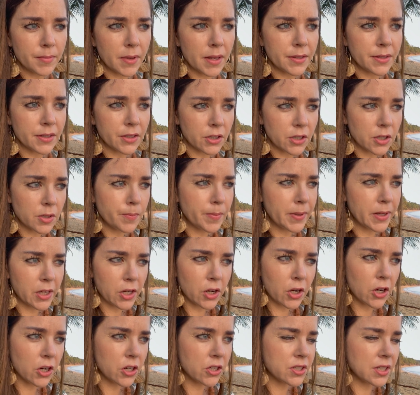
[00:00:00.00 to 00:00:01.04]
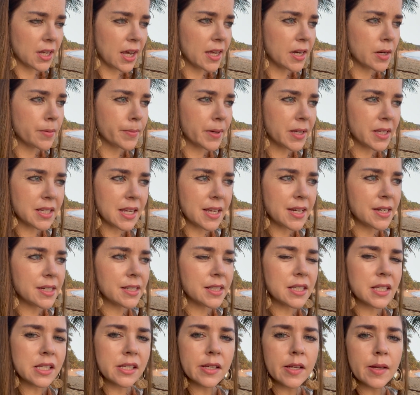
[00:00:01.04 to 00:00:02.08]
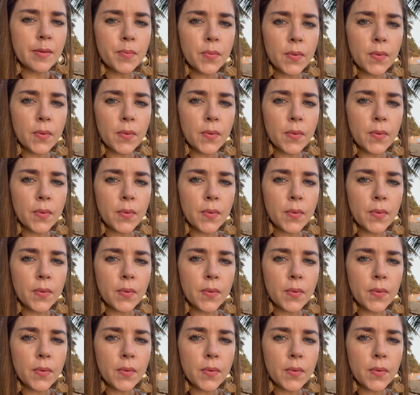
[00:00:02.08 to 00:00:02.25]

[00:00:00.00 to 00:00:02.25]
that there could be a cursed item because I didn't sleep